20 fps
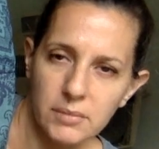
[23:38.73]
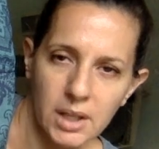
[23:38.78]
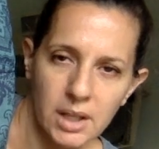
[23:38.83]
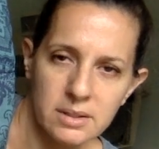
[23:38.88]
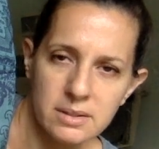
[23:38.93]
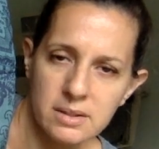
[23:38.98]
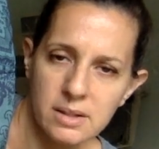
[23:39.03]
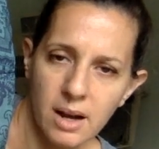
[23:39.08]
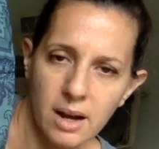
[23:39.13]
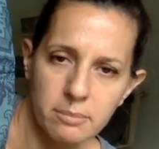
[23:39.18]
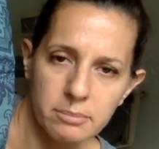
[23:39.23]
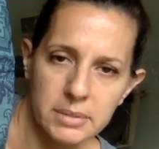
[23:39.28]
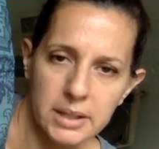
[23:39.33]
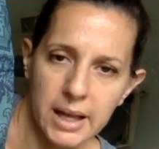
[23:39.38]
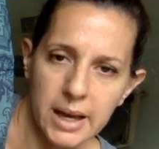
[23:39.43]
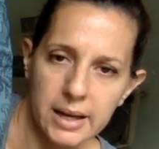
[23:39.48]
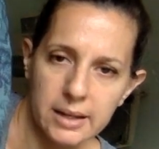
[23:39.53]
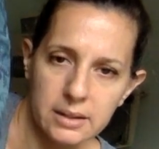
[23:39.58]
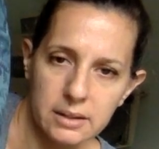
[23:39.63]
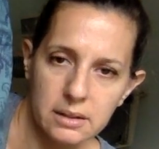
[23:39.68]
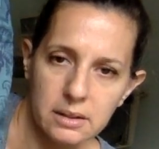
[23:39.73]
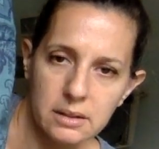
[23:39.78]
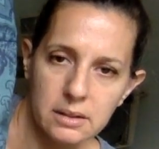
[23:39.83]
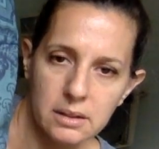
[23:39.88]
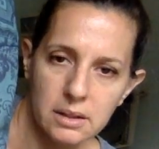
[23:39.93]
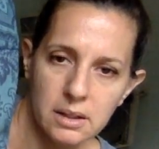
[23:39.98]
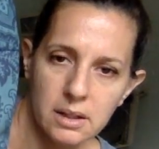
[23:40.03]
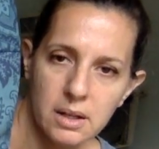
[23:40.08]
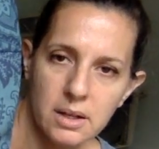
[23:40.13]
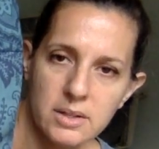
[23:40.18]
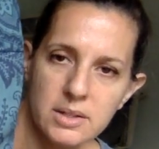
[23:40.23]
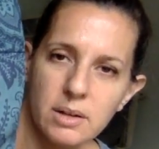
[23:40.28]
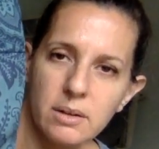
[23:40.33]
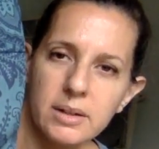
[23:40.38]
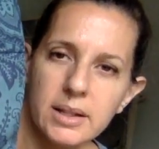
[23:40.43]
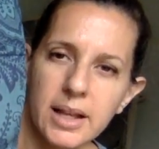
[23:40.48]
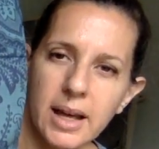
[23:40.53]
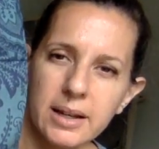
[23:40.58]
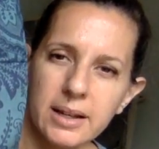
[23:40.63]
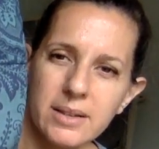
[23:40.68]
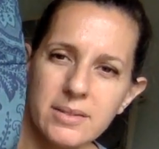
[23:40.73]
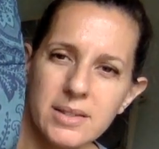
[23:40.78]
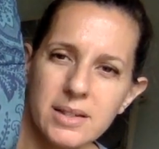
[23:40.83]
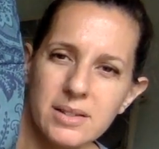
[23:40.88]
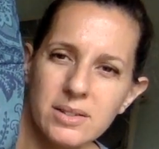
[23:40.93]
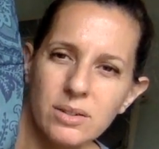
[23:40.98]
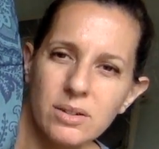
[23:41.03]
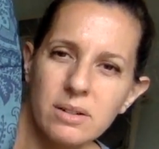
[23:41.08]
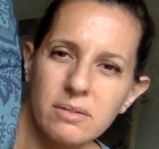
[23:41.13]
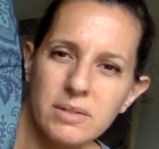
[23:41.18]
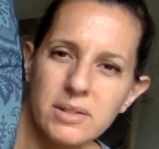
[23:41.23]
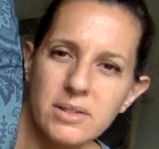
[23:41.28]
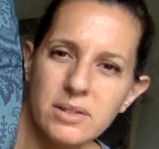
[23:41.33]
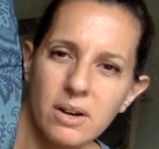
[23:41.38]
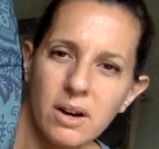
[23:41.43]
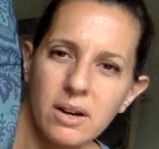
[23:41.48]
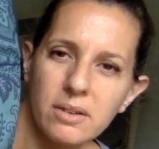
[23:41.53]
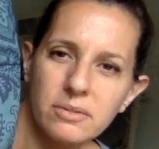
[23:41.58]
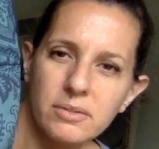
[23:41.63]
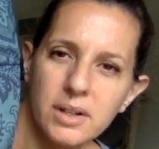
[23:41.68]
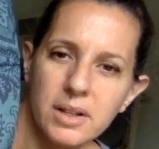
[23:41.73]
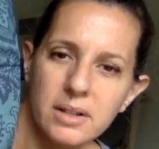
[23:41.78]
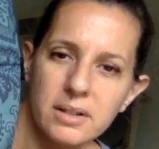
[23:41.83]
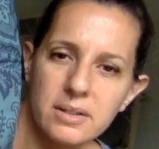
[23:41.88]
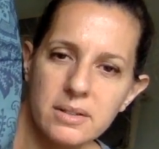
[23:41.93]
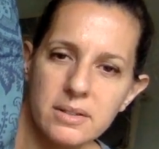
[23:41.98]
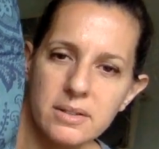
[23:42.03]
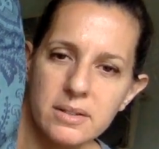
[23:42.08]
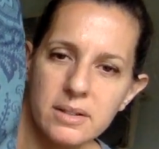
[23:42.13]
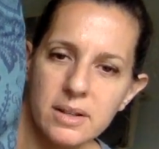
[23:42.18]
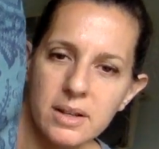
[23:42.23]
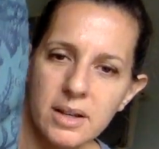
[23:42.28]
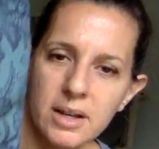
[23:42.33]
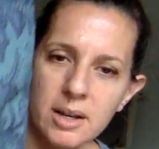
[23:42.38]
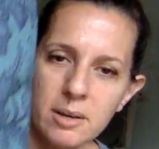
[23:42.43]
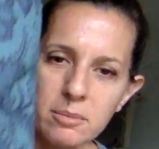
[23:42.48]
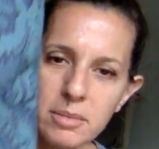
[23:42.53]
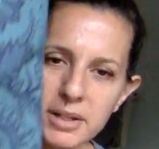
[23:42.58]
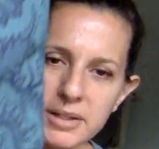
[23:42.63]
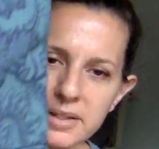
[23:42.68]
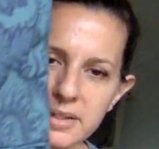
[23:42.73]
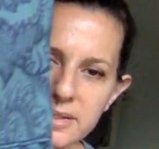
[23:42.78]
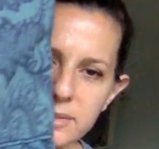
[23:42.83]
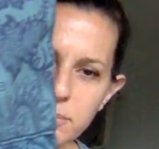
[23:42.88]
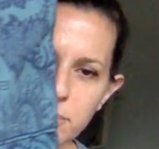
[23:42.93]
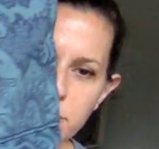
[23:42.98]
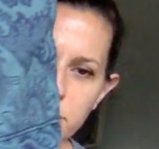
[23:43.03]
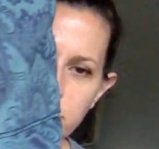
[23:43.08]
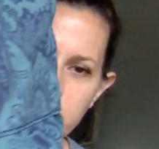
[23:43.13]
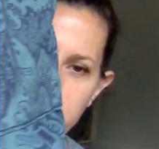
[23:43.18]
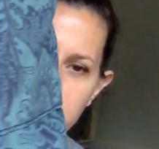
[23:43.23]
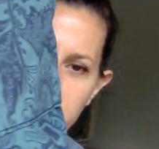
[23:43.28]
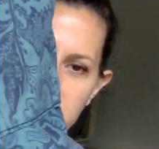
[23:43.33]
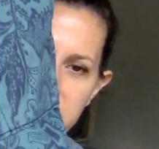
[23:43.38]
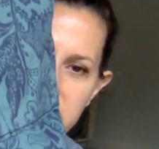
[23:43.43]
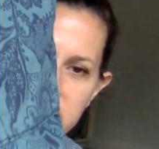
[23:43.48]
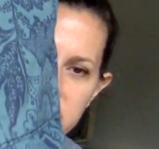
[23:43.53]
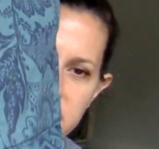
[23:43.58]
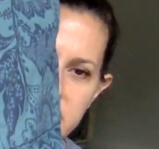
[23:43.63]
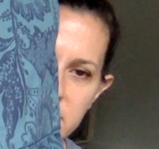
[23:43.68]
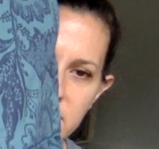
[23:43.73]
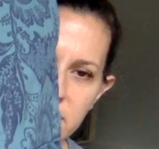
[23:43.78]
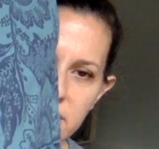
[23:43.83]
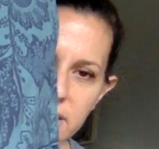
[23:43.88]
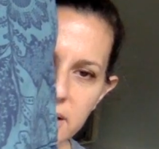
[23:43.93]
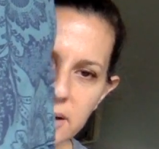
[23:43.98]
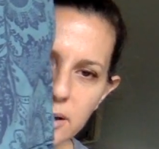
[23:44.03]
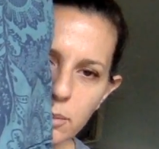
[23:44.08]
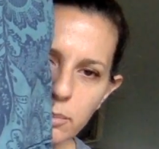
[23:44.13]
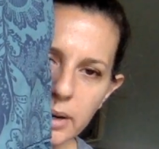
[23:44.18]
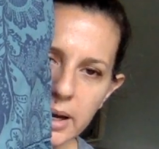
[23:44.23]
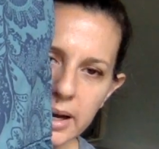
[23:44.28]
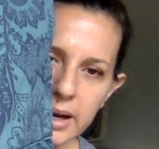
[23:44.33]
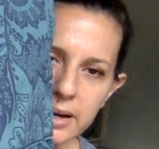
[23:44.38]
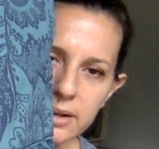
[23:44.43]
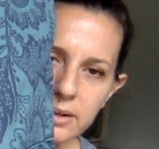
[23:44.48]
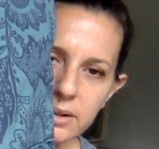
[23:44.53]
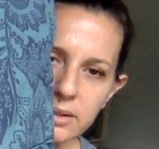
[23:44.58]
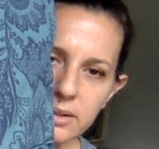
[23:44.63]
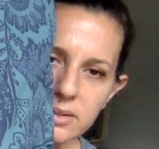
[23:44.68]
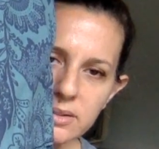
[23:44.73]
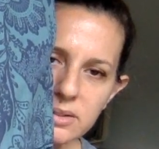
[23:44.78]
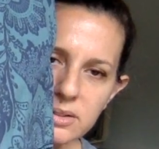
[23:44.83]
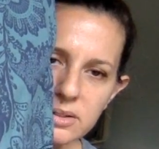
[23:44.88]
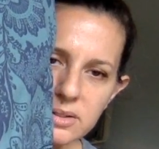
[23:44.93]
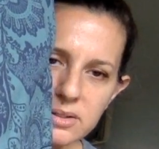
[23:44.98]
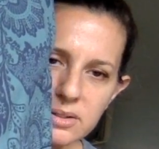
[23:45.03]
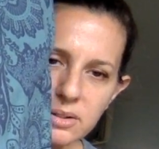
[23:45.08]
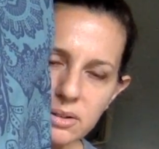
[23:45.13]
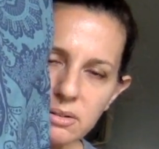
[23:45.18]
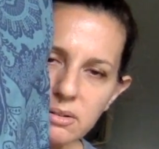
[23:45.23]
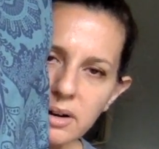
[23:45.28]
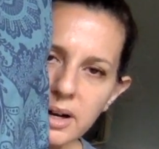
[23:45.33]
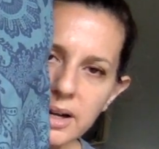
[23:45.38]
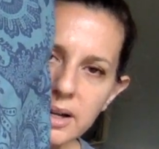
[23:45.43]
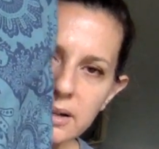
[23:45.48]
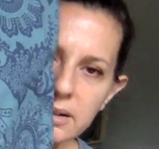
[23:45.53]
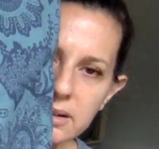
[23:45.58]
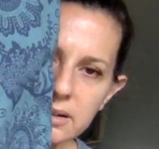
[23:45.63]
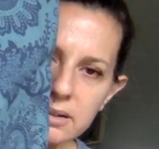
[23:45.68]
It's not black. So that gives it sort of a softness. But this interior pattern is just great.